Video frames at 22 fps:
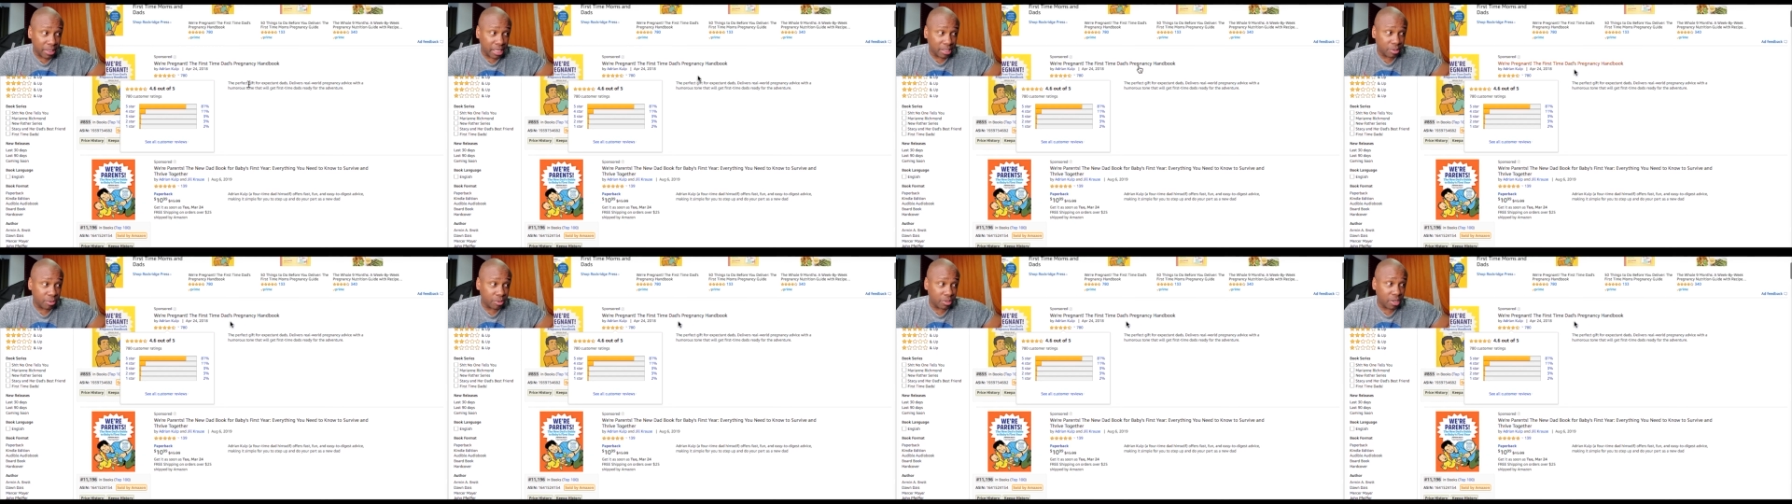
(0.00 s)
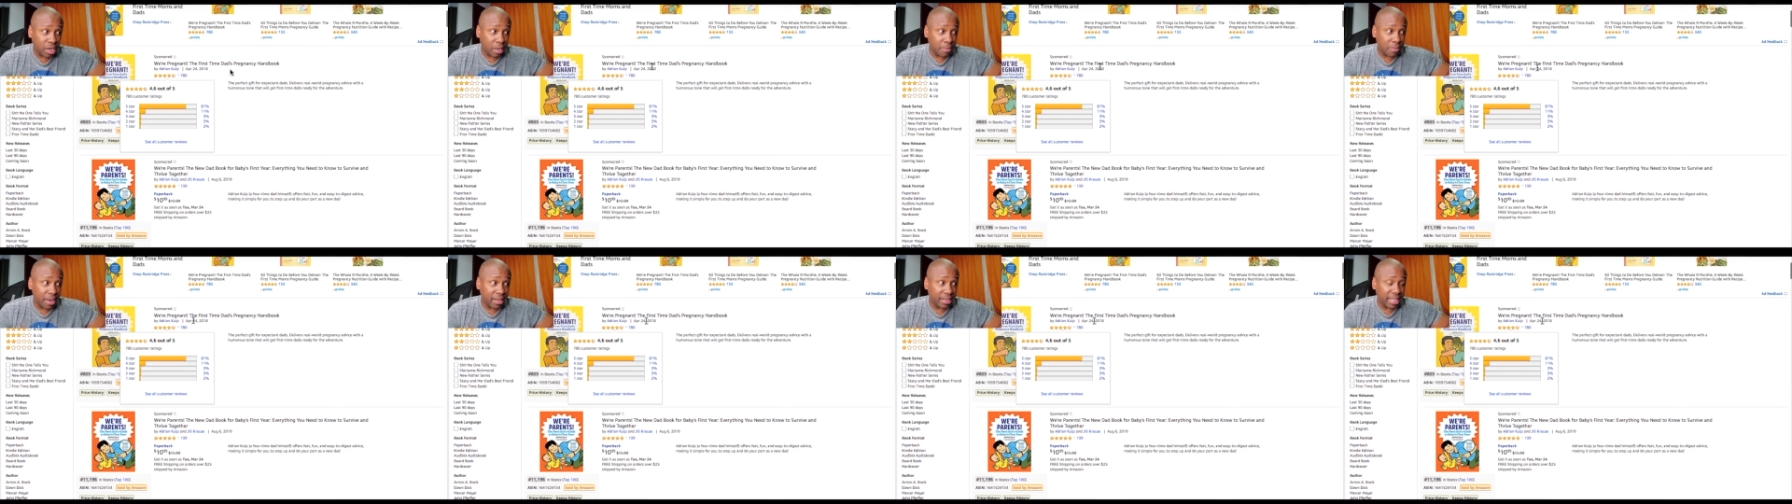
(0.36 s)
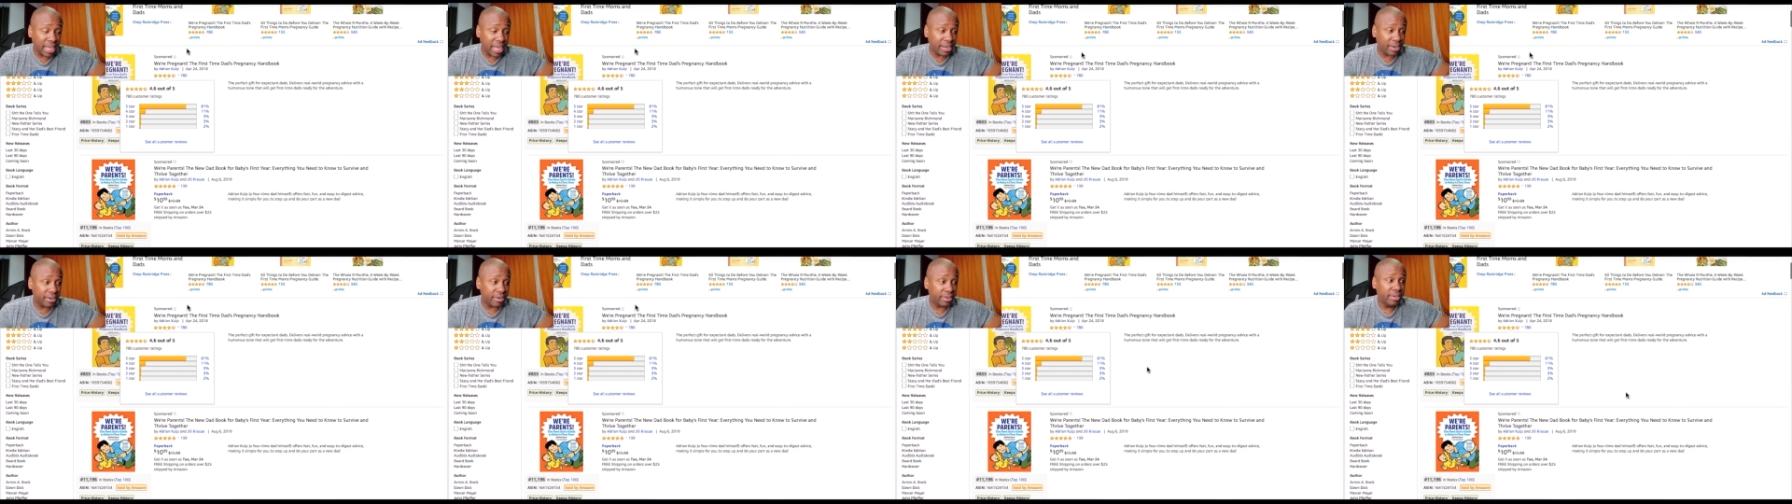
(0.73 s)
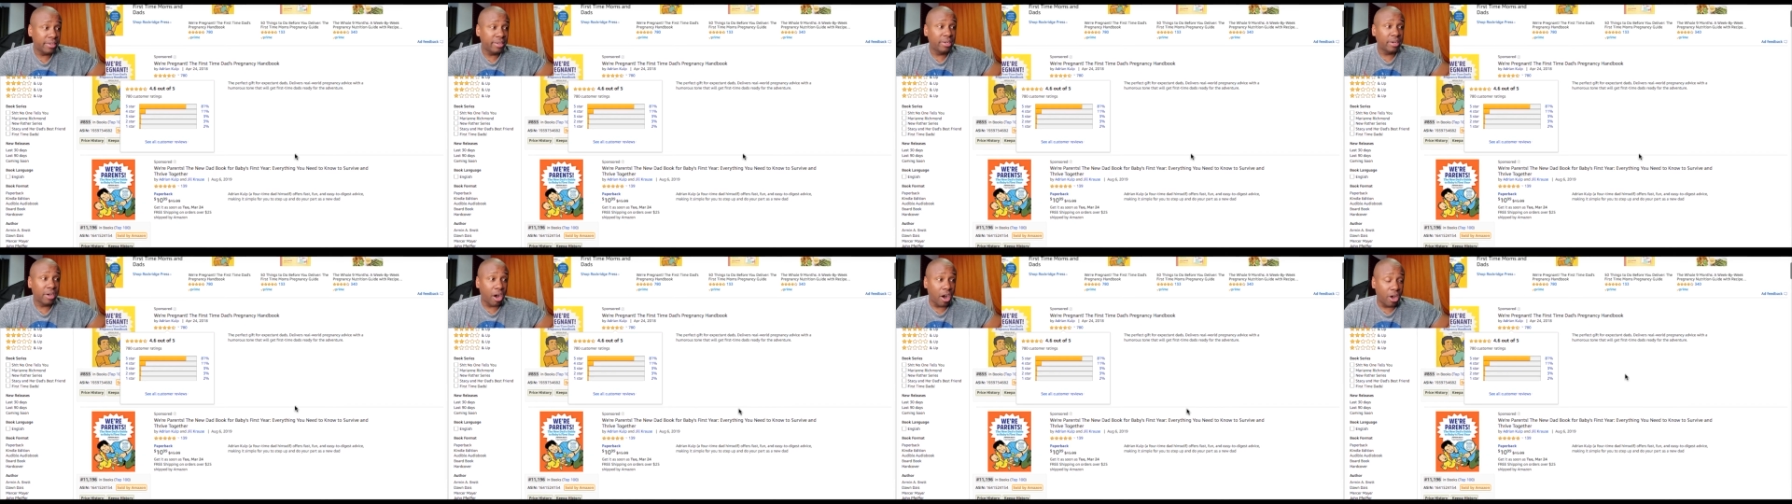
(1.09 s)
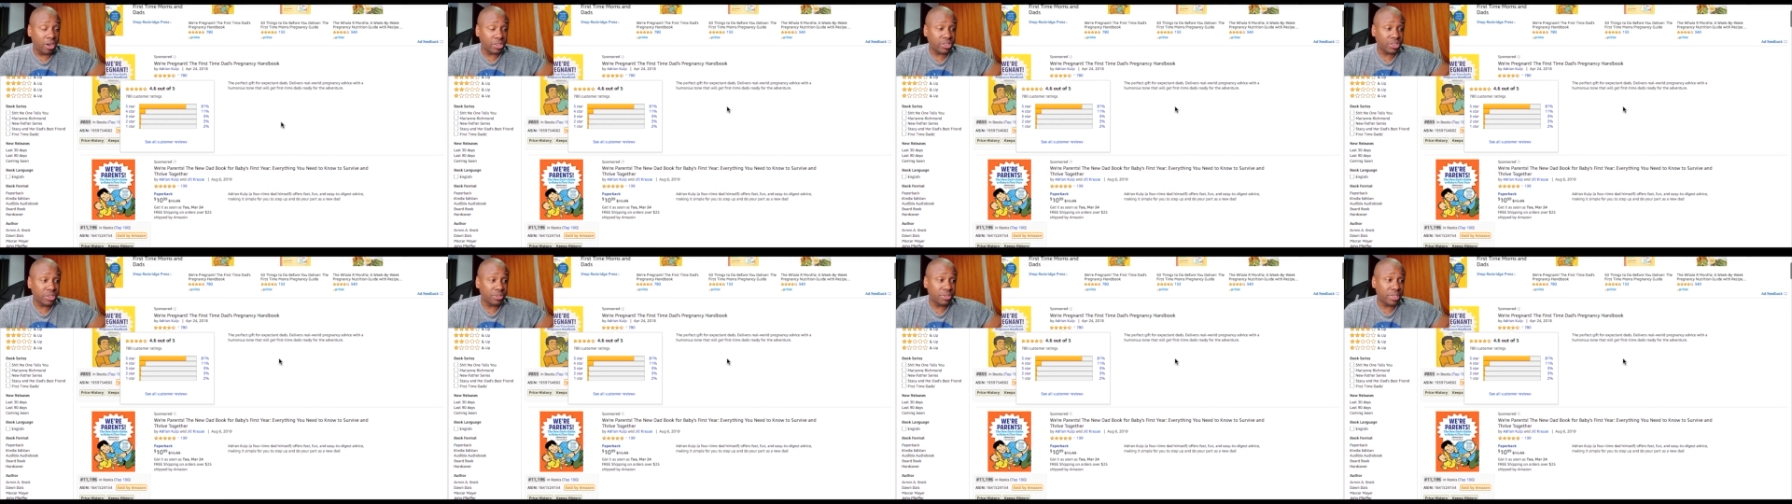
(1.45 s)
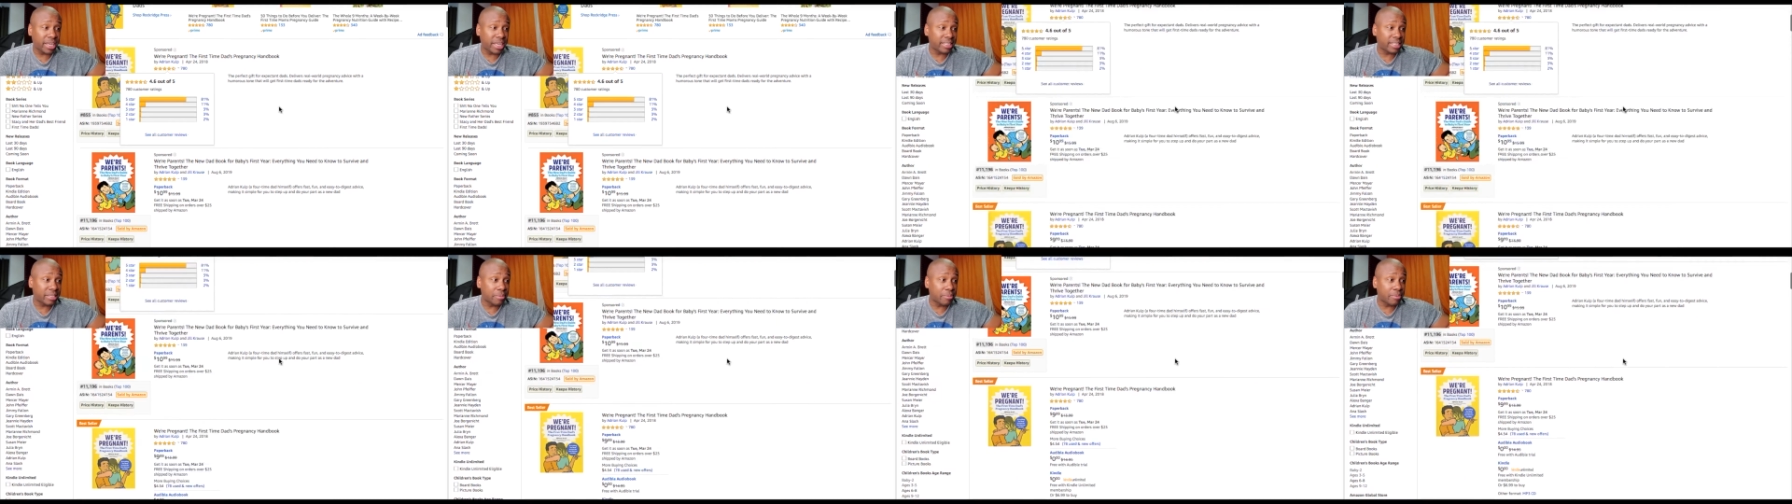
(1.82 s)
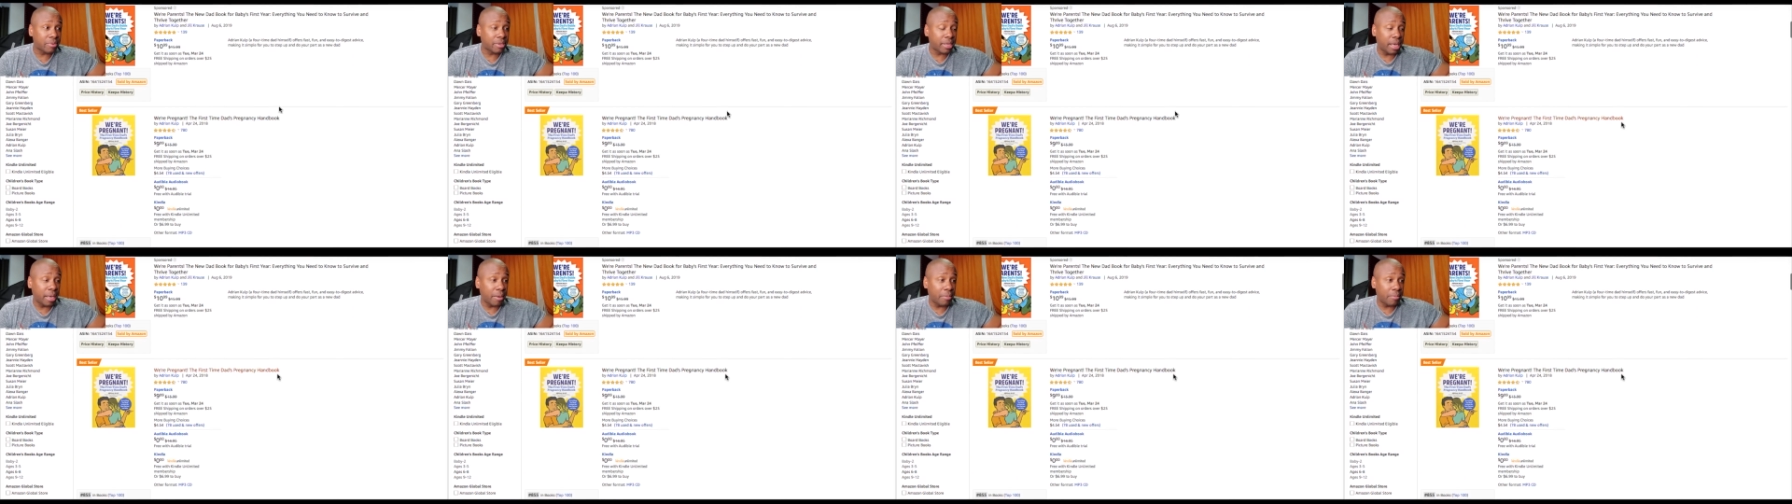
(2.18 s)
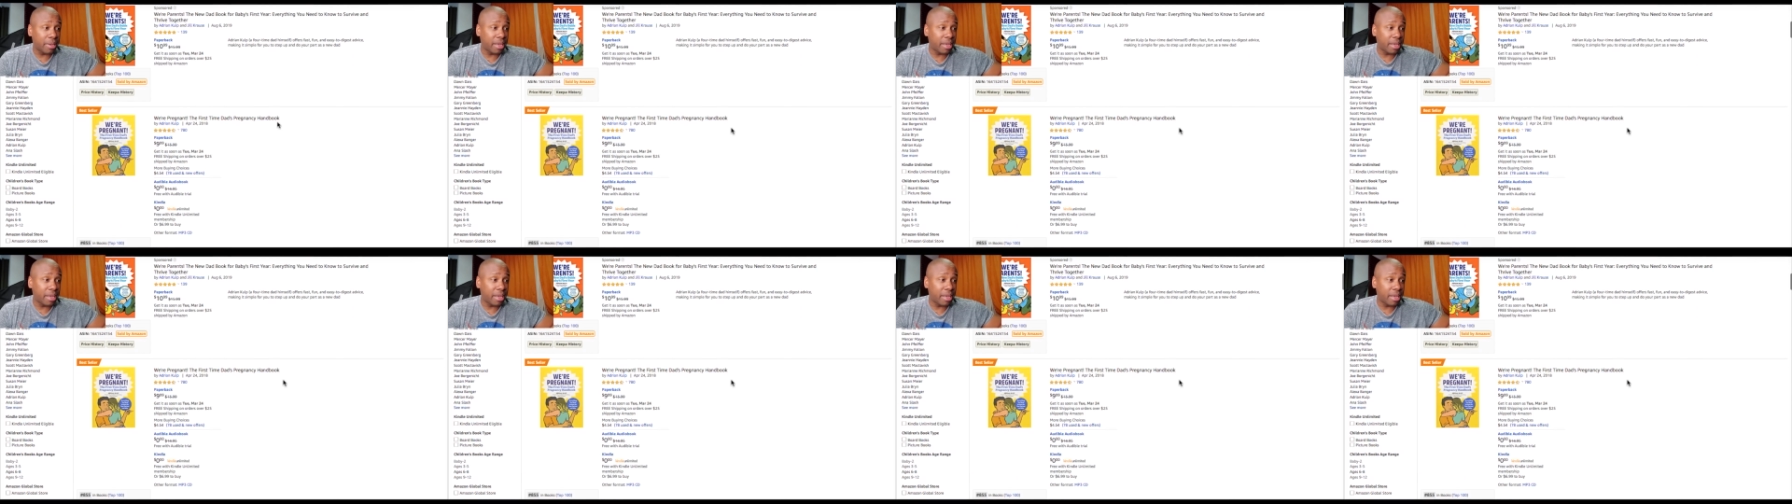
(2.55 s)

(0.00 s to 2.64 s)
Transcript: else we'll talk about later. Also to get some um,